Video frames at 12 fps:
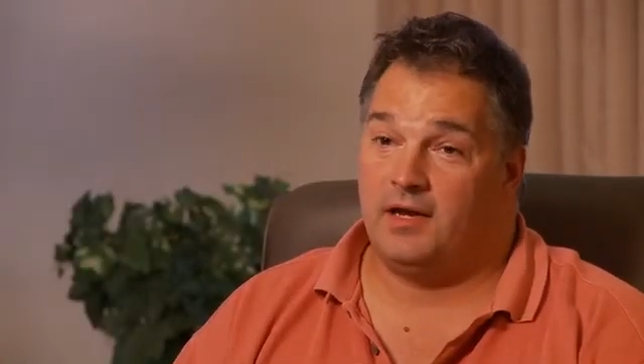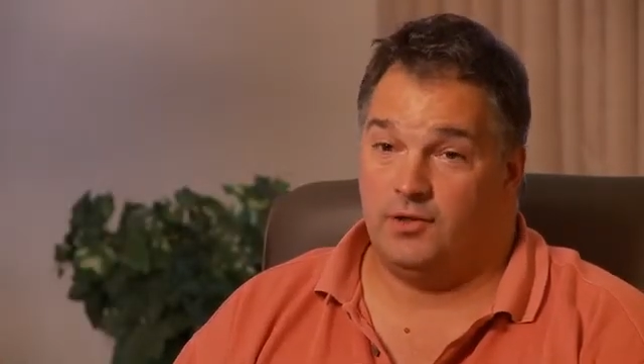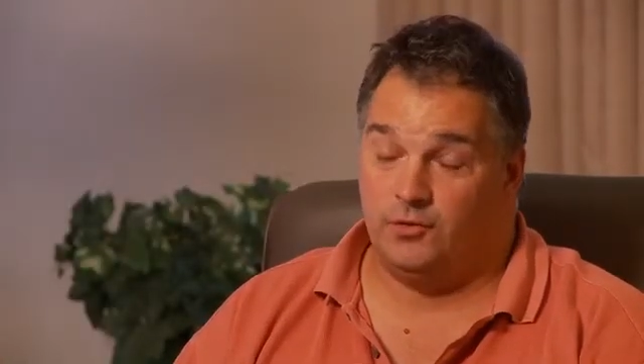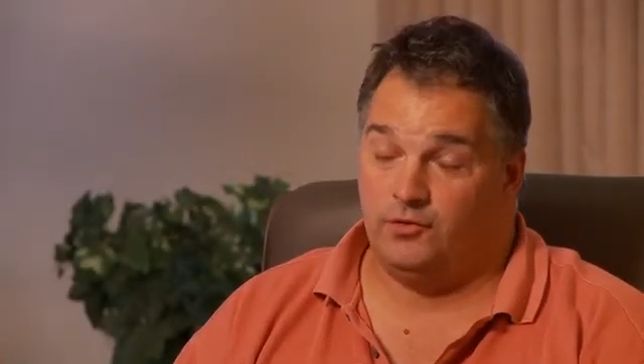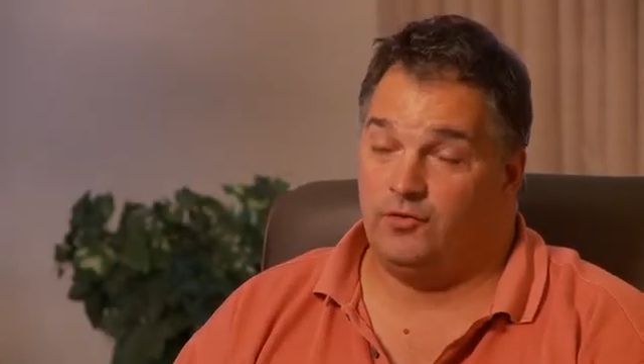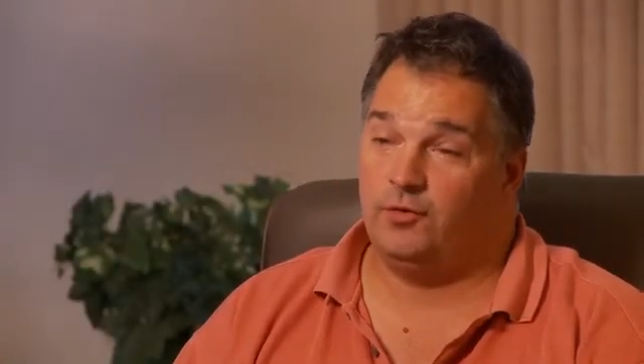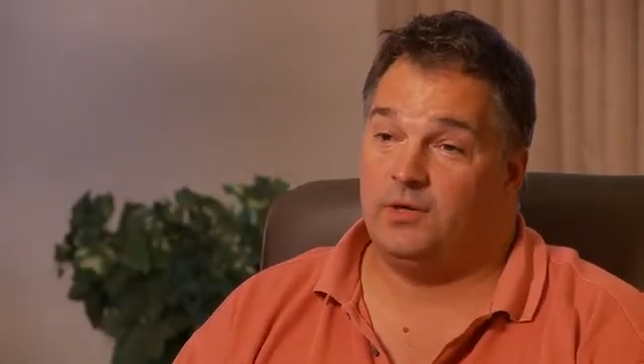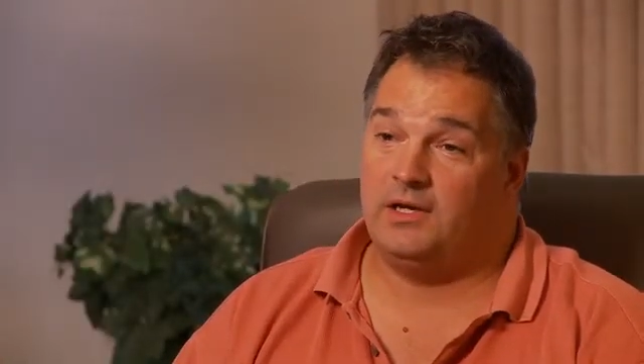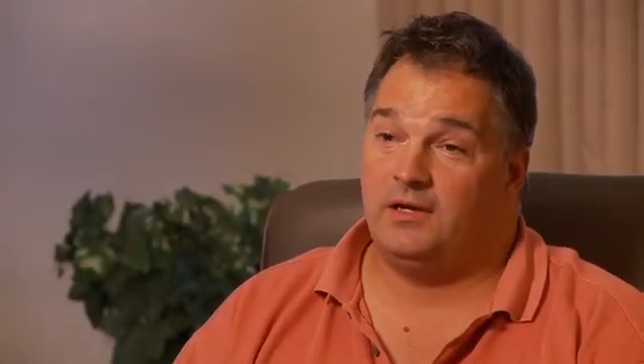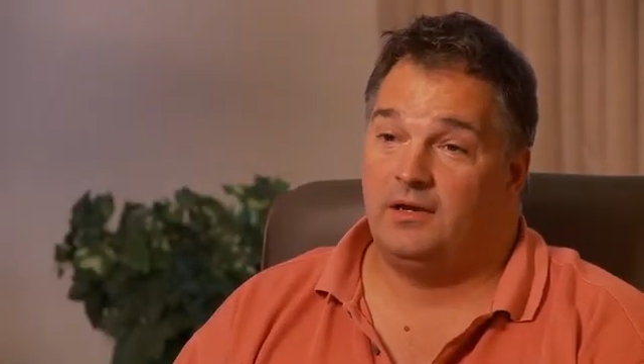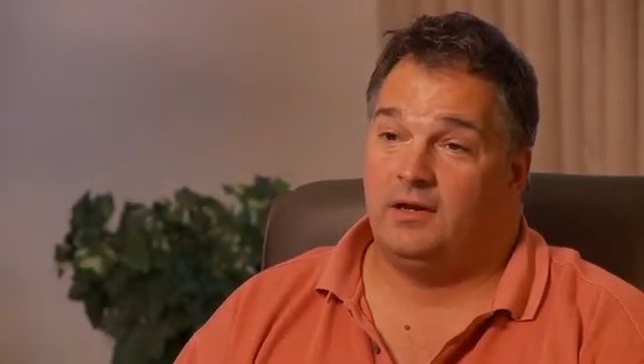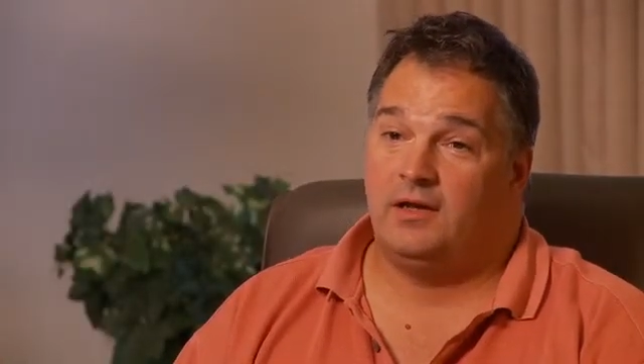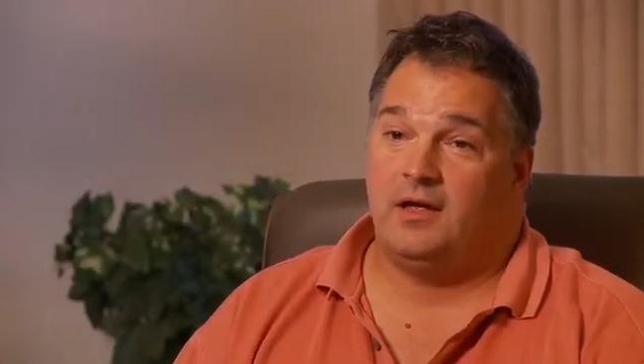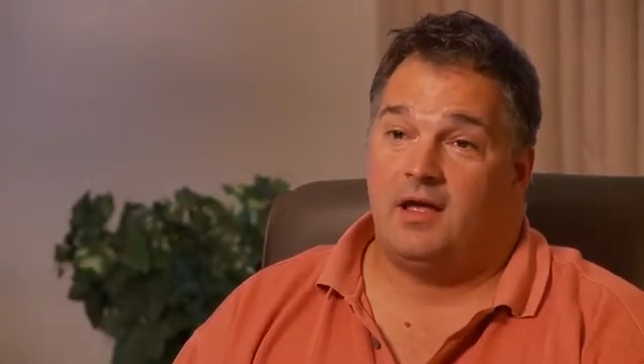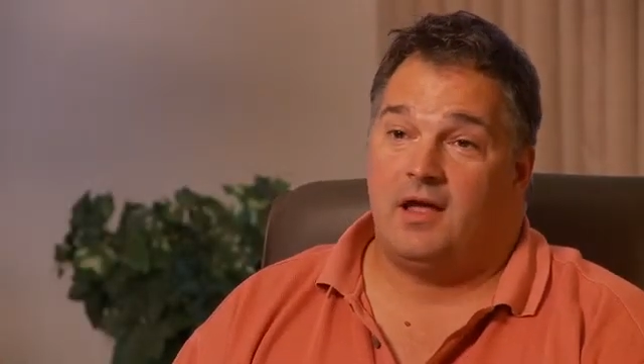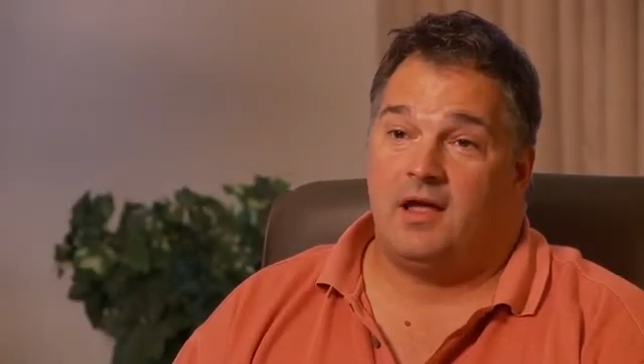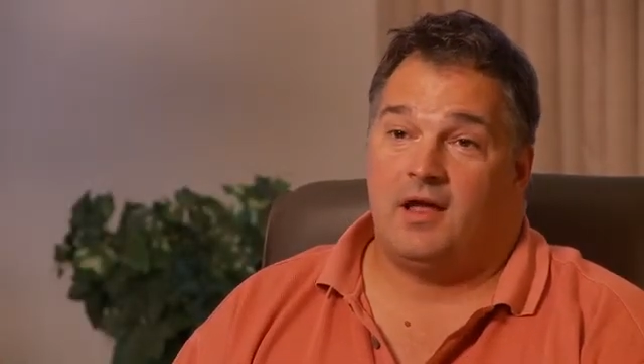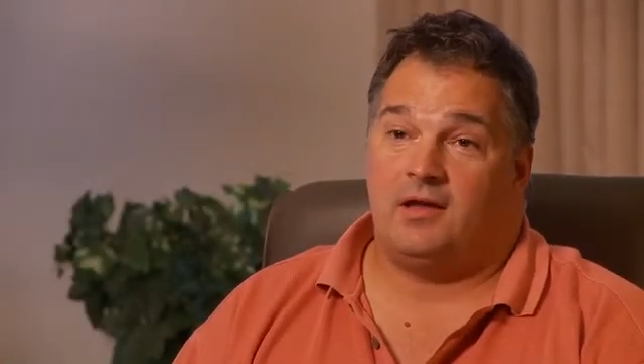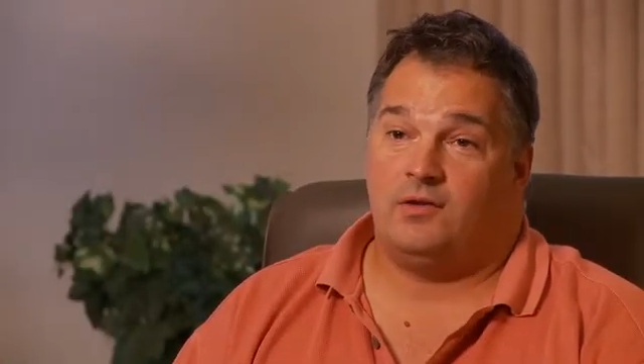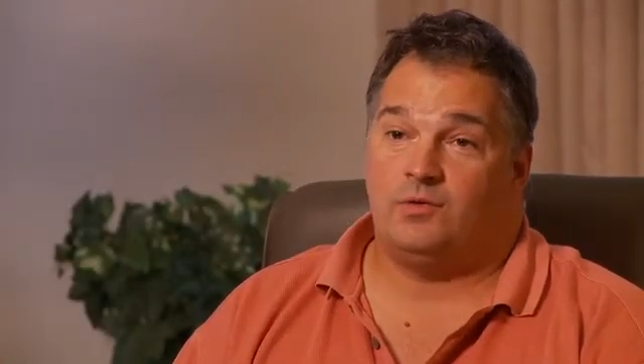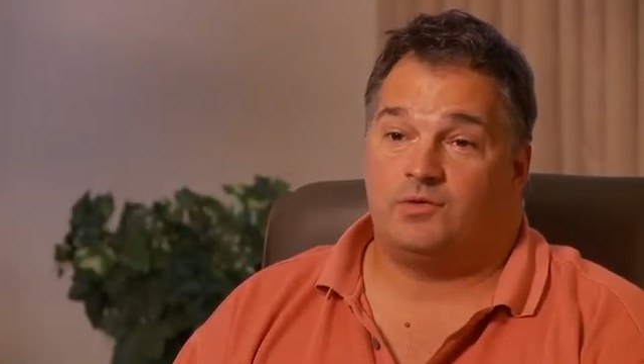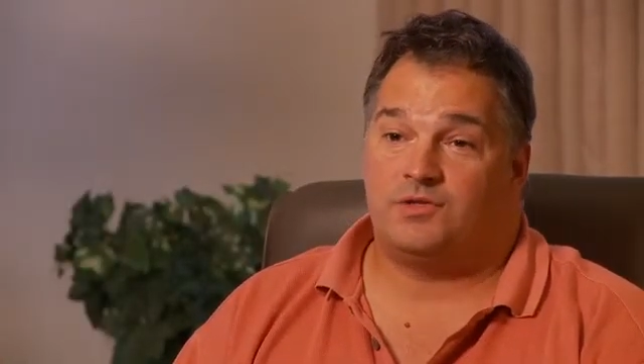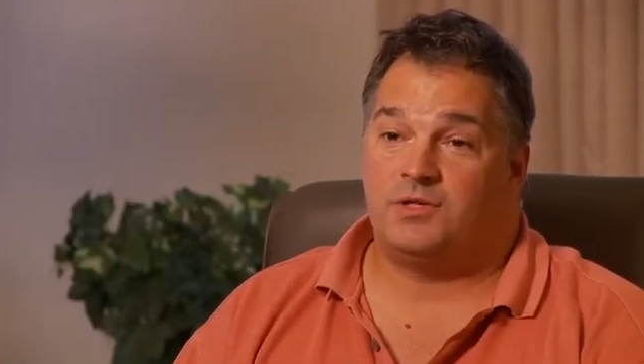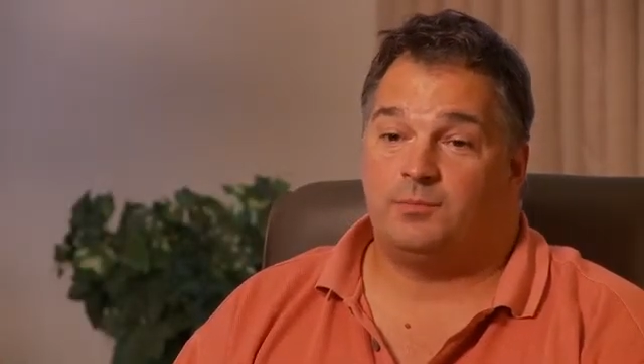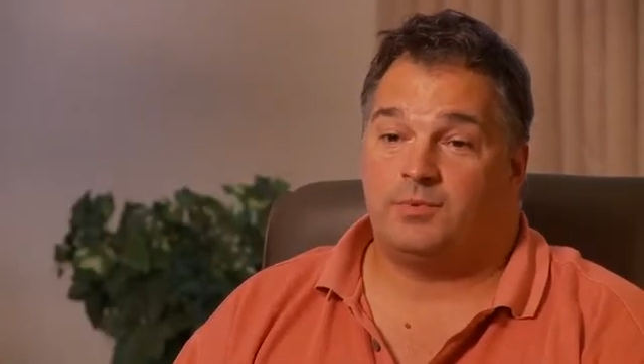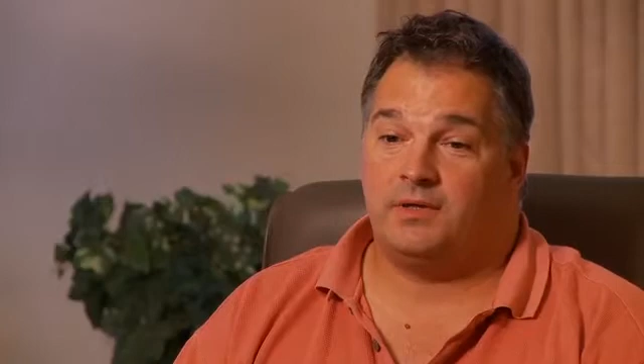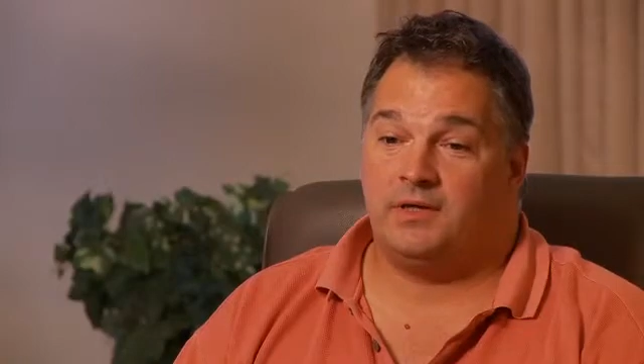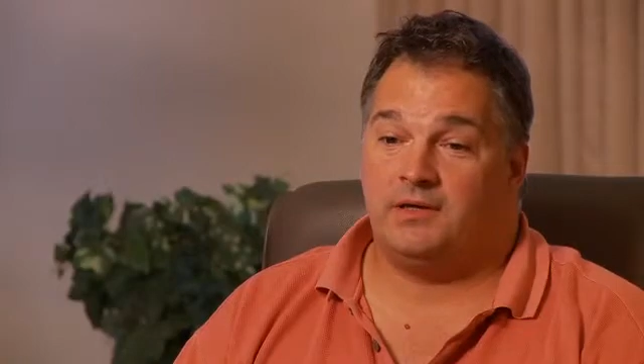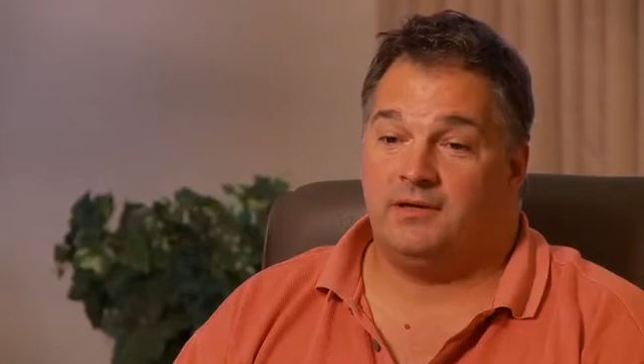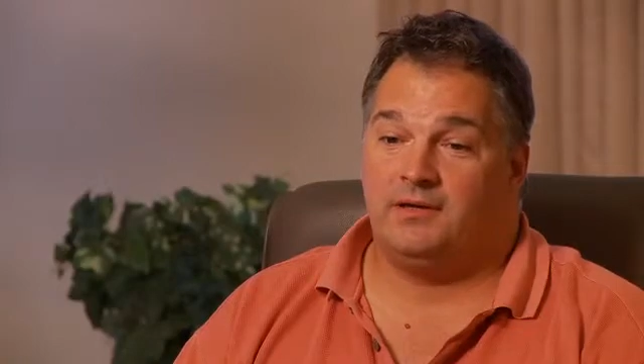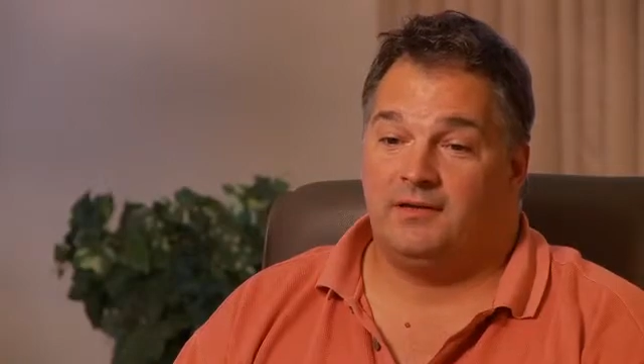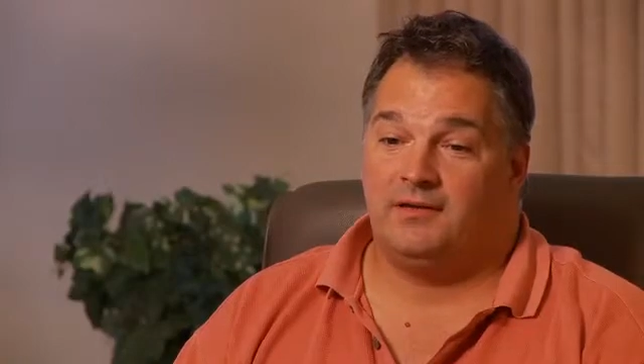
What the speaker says: and you do it and you simply